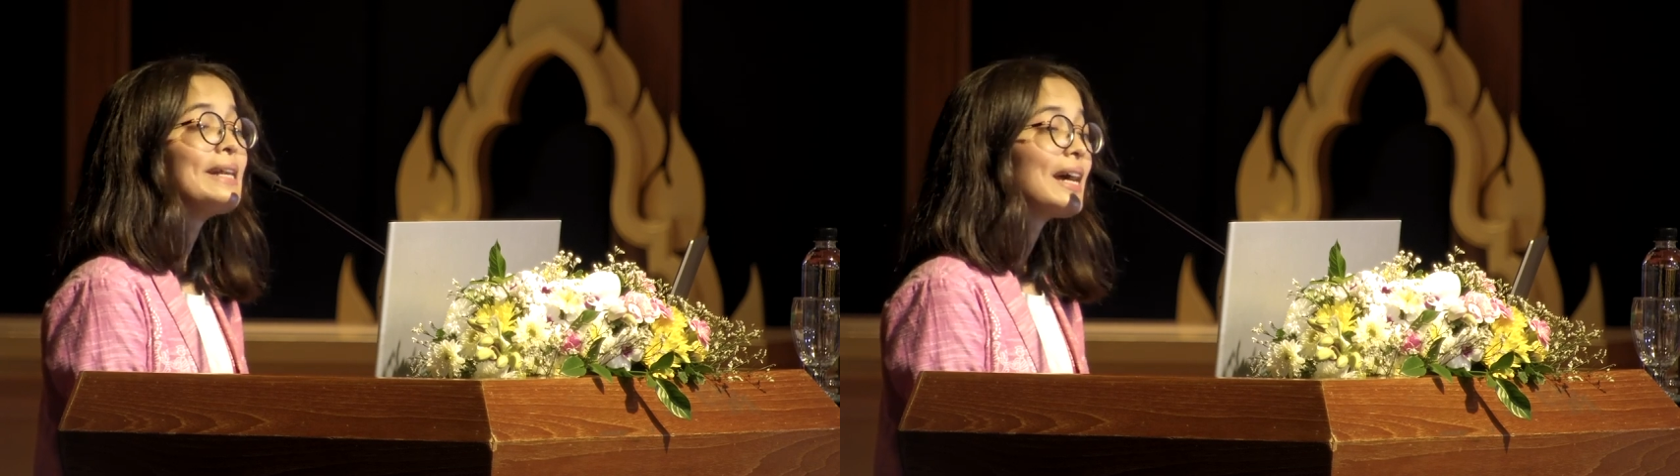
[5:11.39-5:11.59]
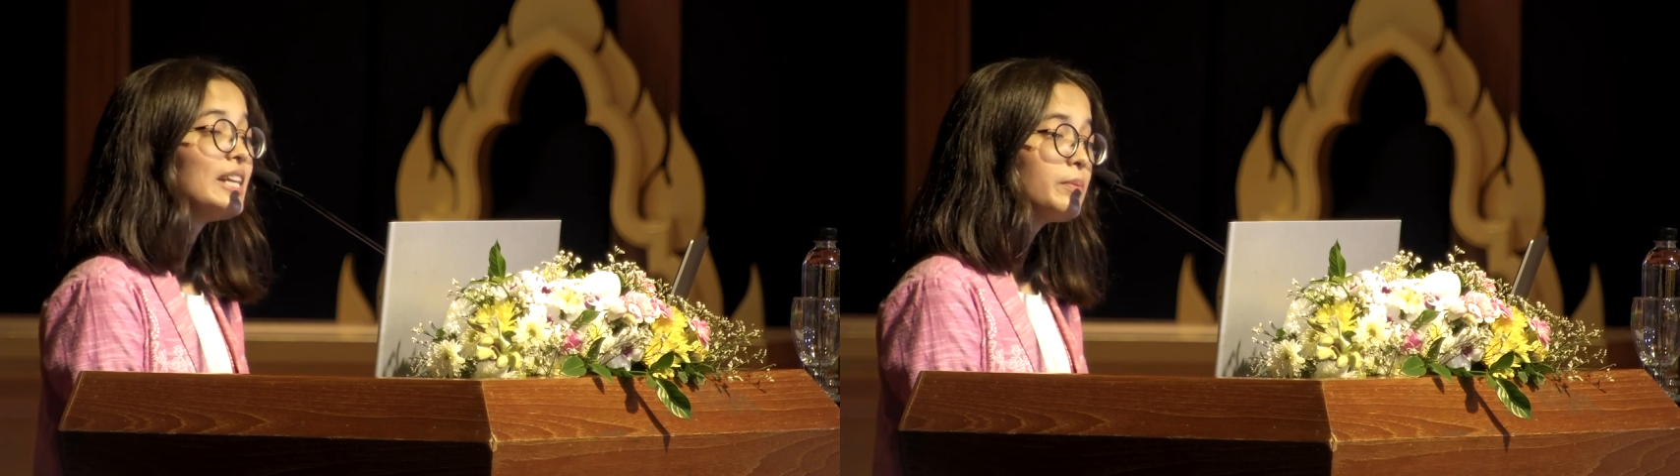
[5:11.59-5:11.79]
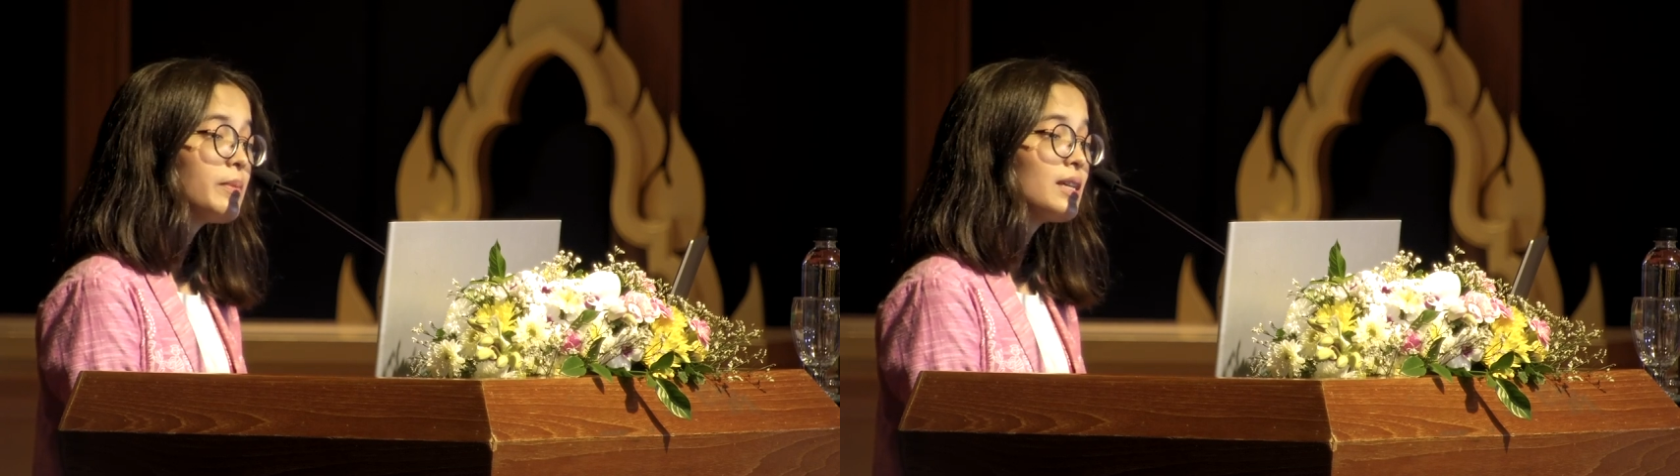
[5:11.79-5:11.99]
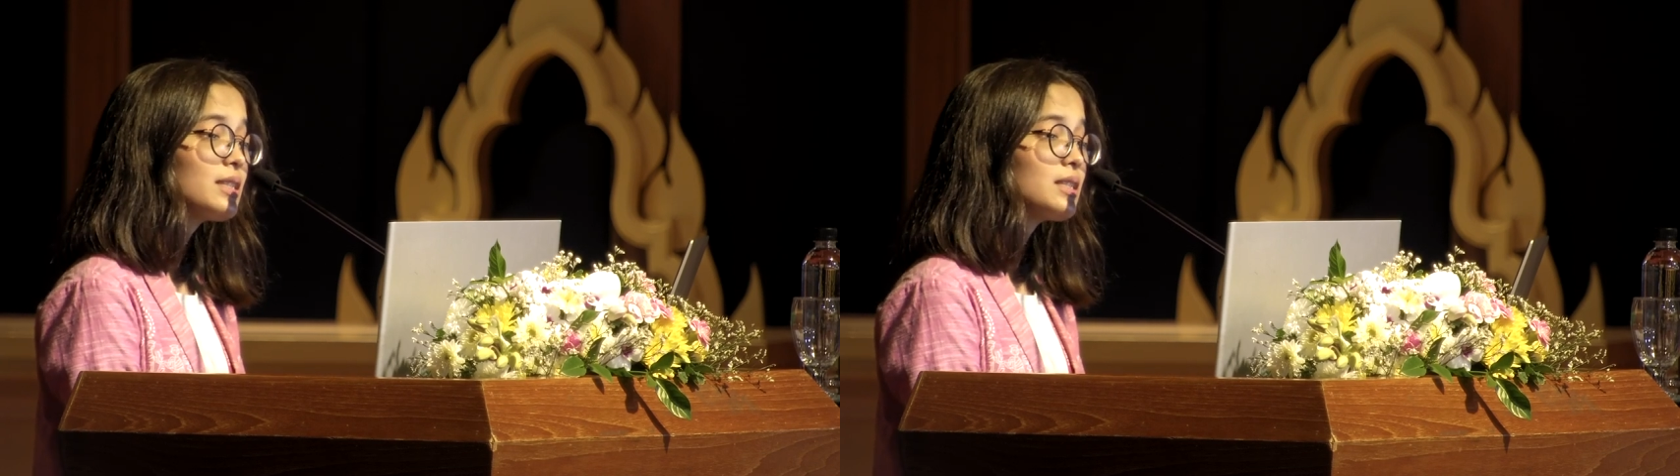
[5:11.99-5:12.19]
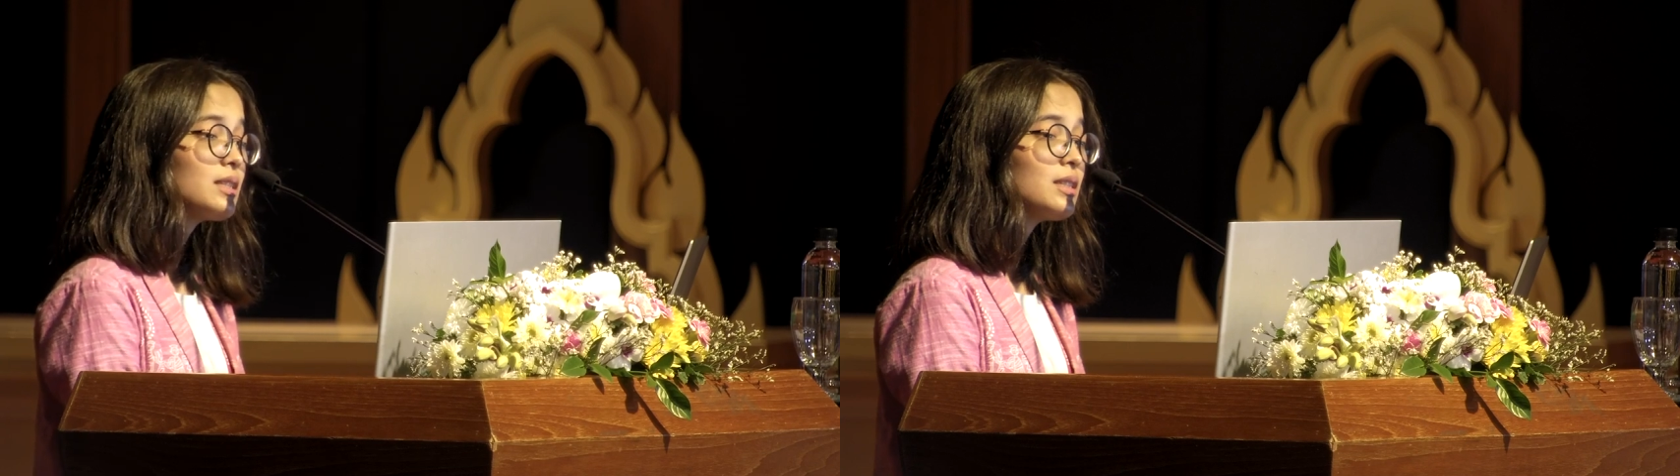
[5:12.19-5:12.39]

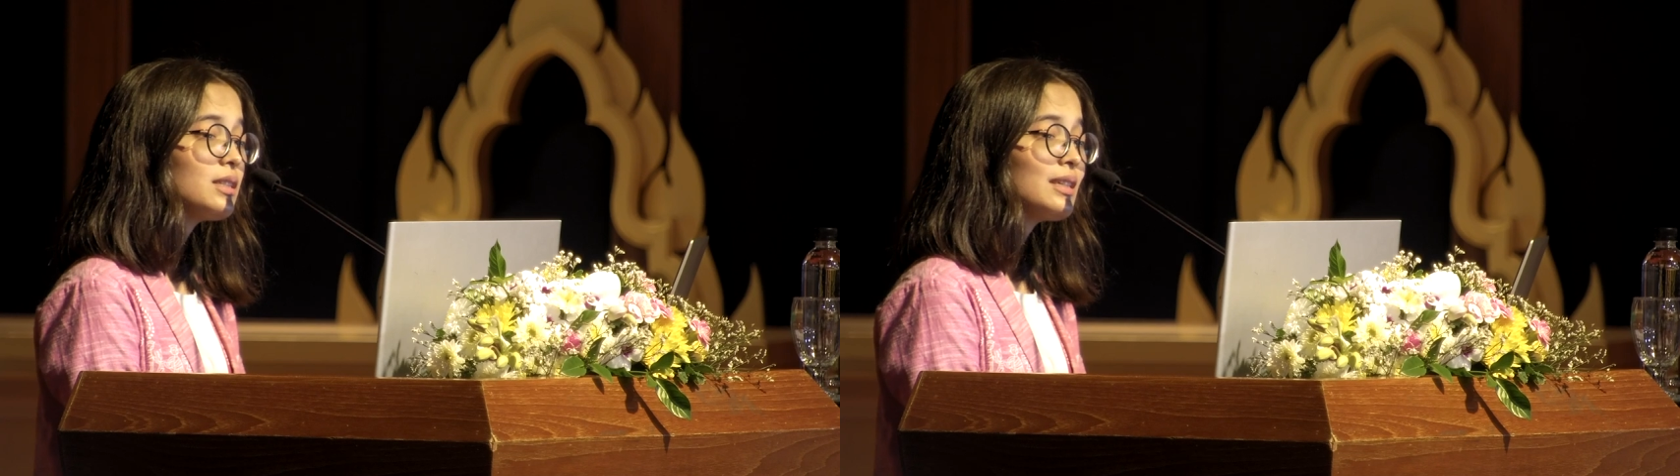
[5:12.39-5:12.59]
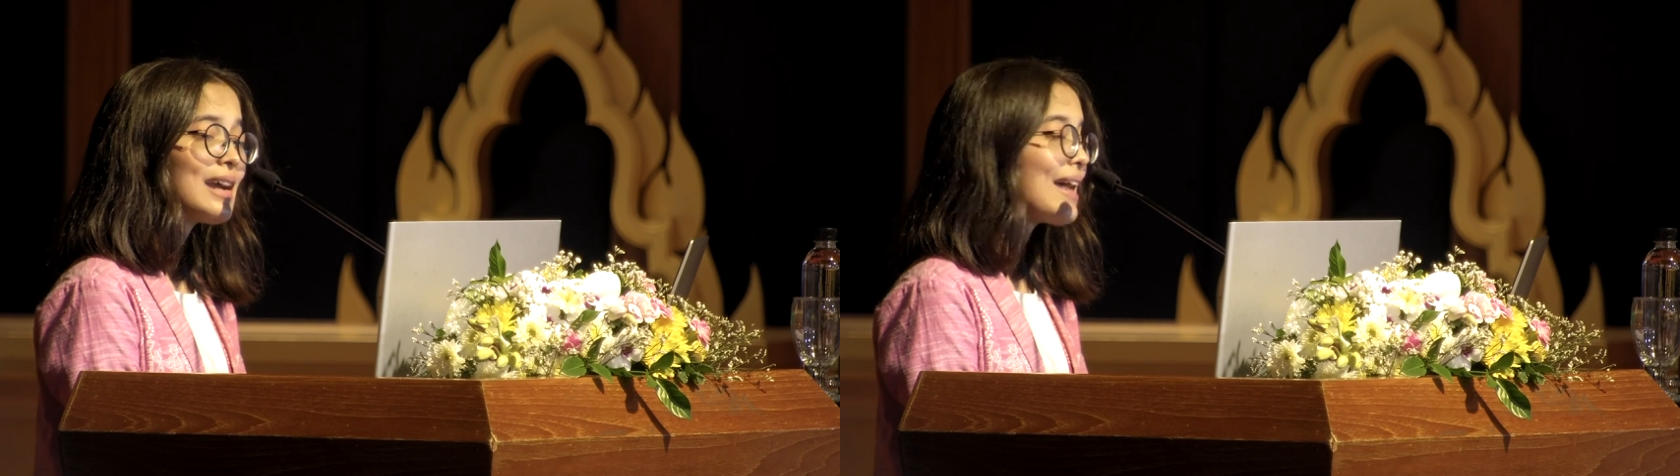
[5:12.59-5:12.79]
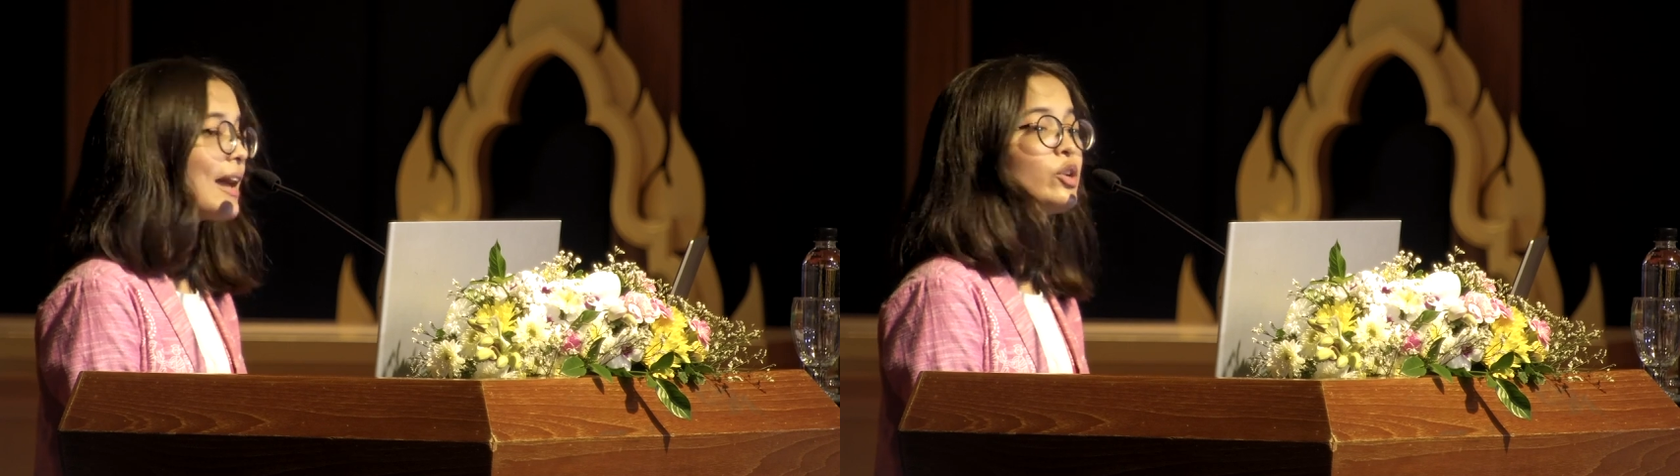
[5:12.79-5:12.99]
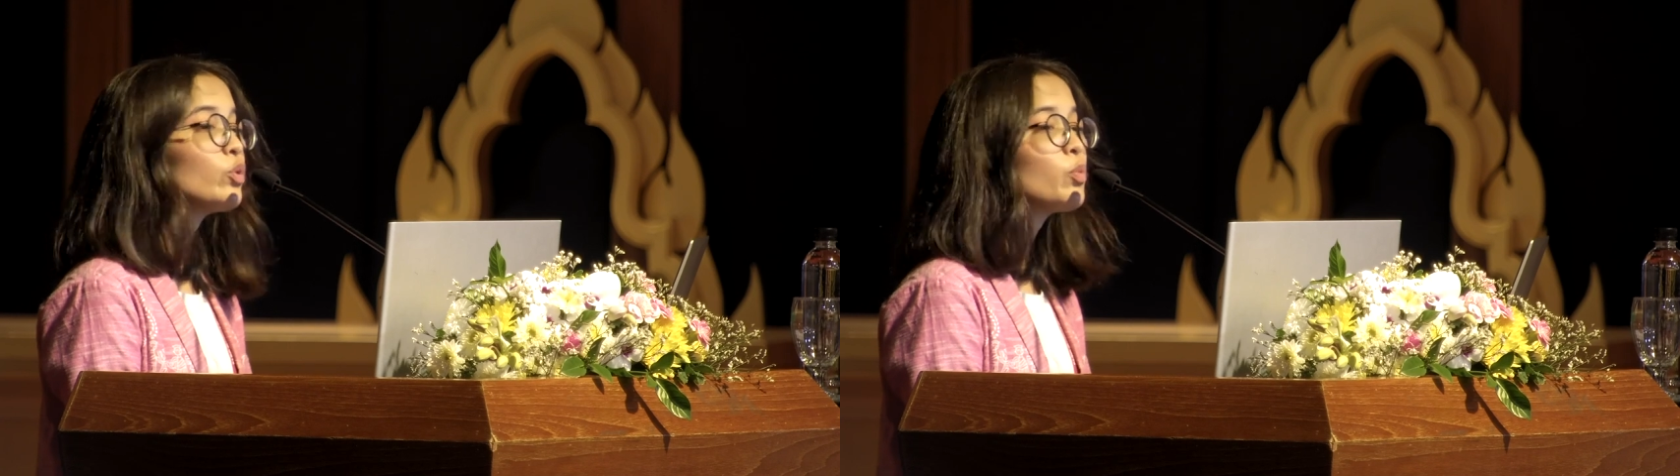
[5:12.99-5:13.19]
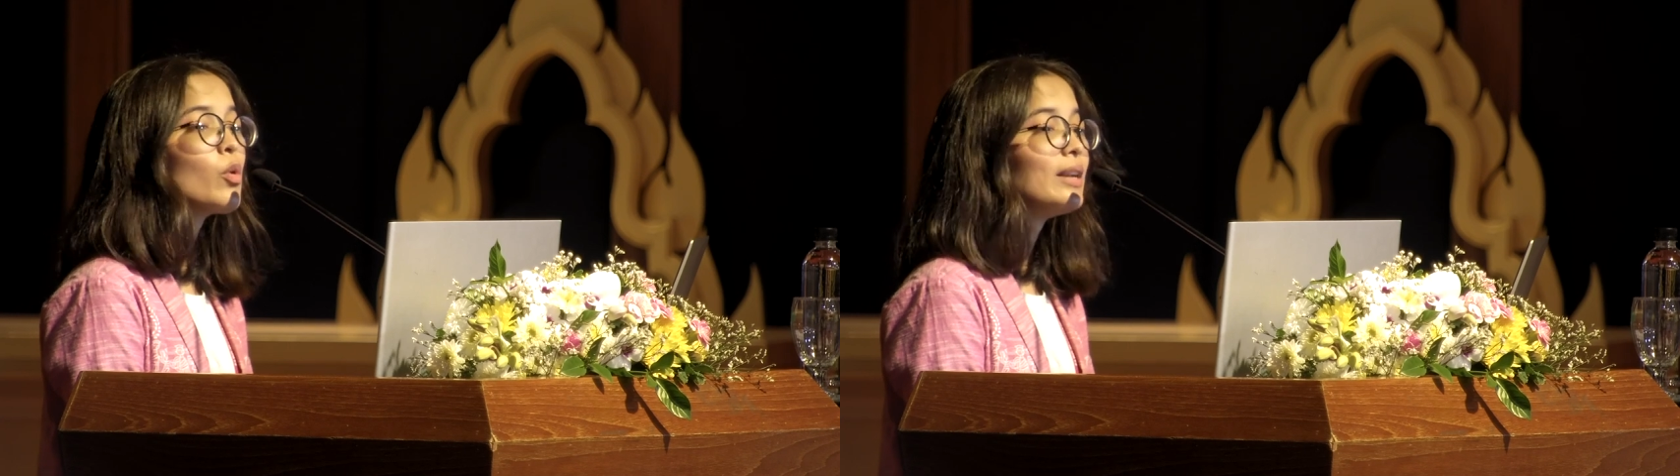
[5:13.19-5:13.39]
nightmares, and I
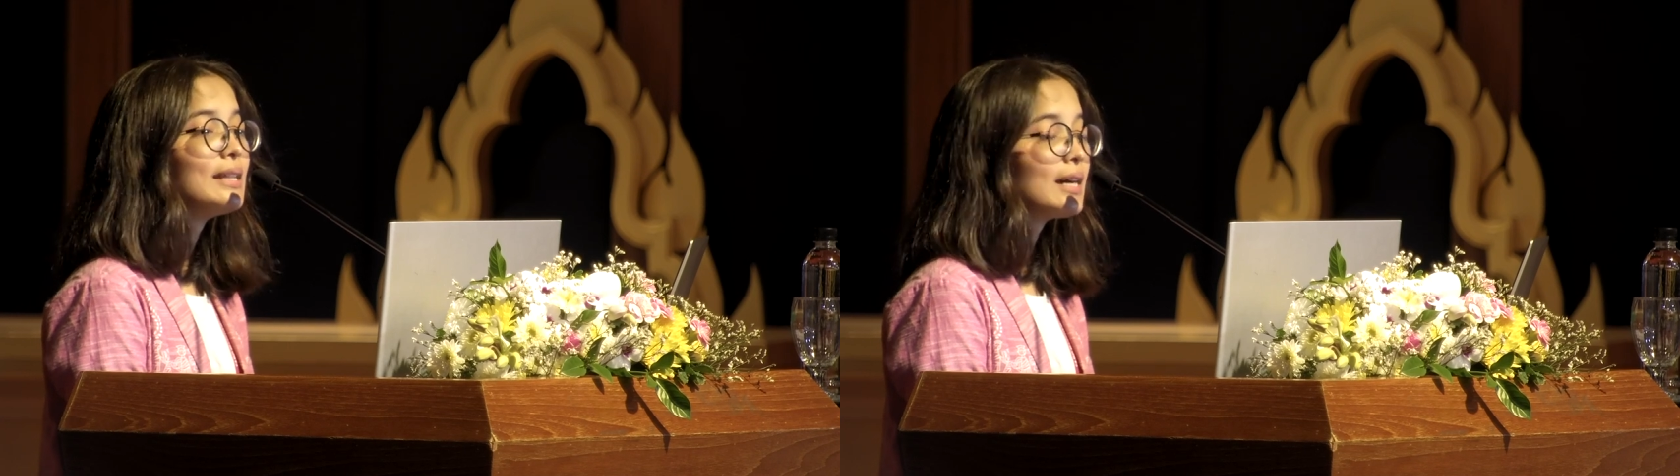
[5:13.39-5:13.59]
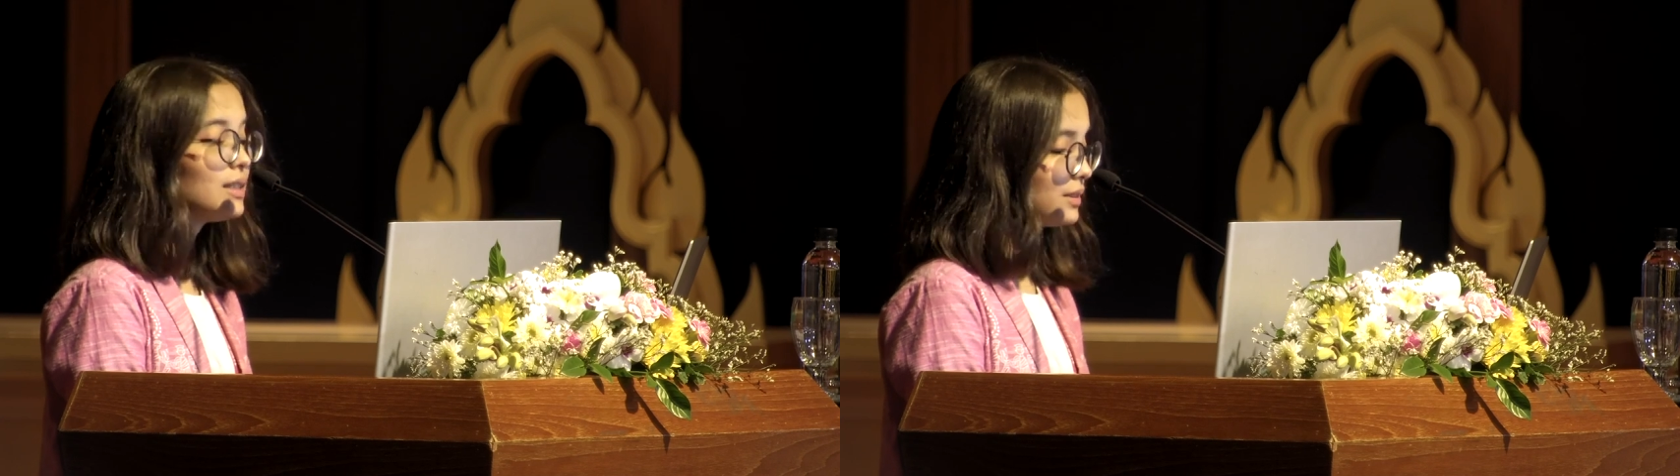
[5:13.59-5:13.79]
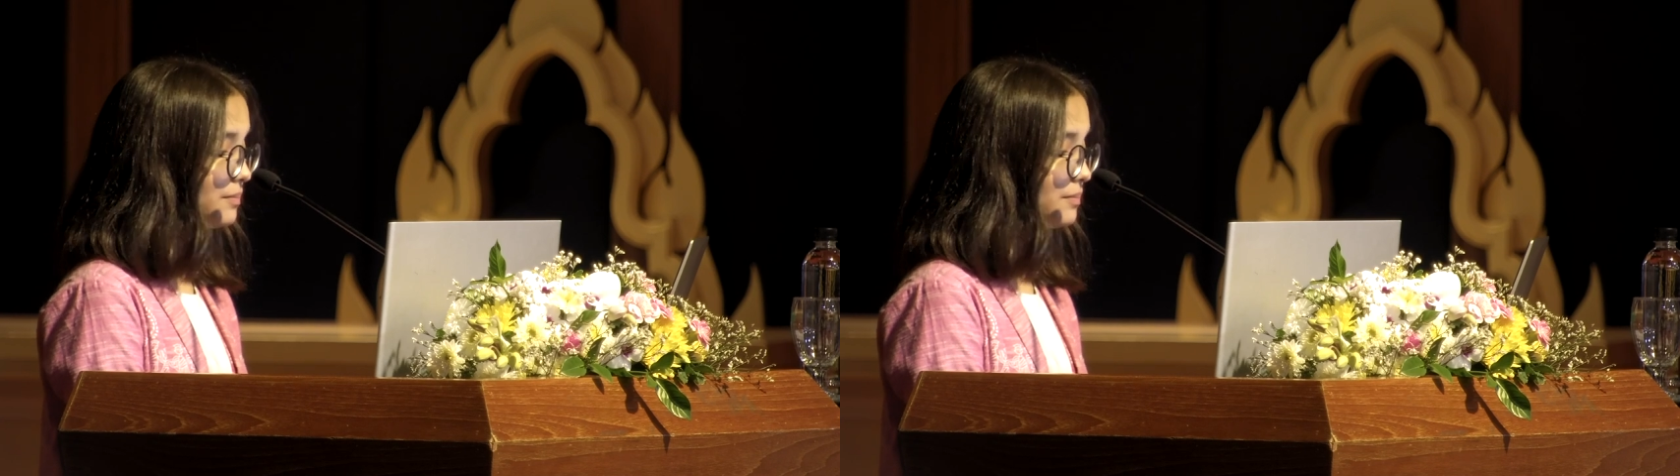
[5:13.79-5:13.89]
don't want that.